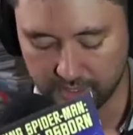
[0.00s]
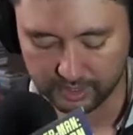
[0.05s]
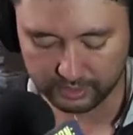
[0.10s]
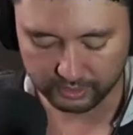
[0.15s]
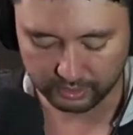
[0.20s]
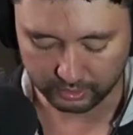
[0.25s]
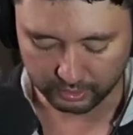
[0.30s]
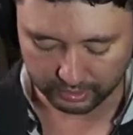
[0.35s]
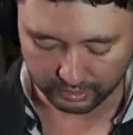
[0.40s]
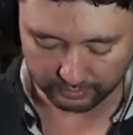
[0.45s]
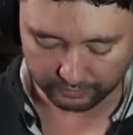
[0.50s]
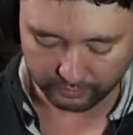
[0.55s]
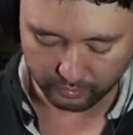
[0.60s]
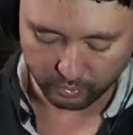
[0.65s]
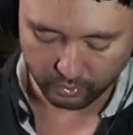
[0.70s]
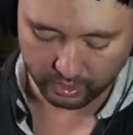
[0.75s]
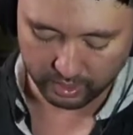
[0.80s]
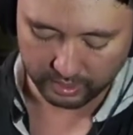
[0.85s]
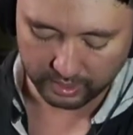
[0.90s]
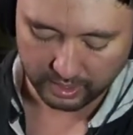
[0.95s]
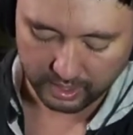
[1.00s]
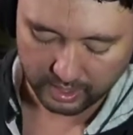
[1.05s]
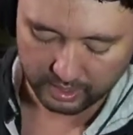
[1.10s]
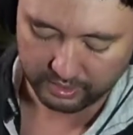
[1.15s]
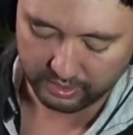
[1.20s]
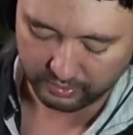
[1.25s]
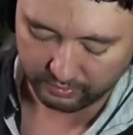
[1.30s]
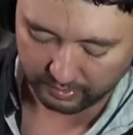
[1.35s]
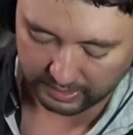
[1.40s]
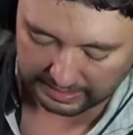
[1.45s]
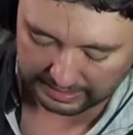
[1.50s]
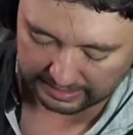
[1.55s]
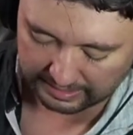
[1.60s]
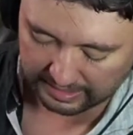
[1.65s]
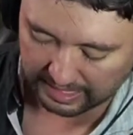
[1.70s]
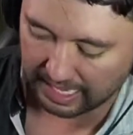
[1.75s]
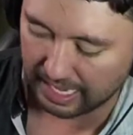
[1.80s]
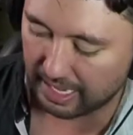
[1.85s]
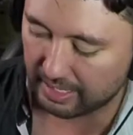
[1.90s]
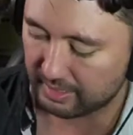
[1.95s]
So looking forward to reading
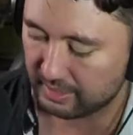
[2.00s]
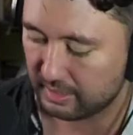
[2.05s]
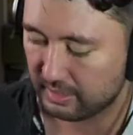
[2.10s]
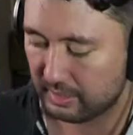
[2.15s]
that.